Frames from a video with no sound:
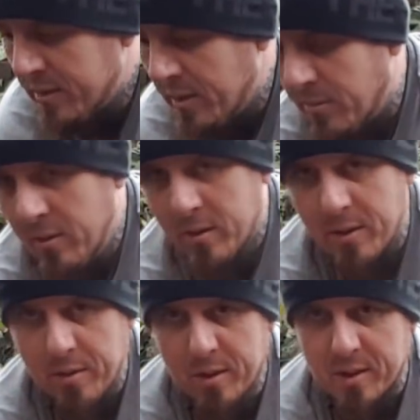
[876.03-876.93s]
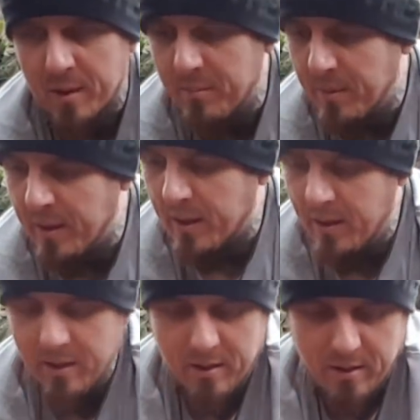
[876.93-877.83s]
Tell you what, I can use a tent peg.
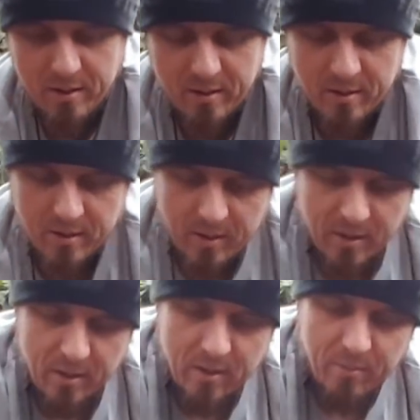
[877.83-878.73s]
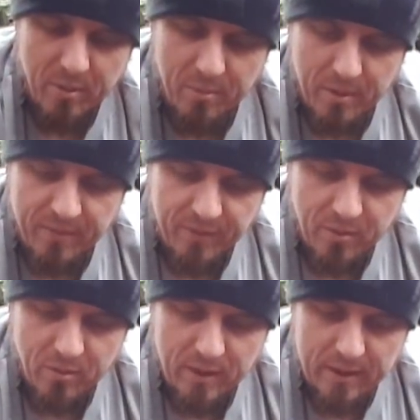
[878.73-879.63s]
Put a bit of
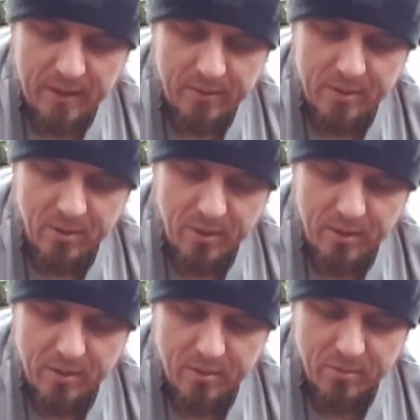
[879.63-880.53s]
fuel around the outside, as I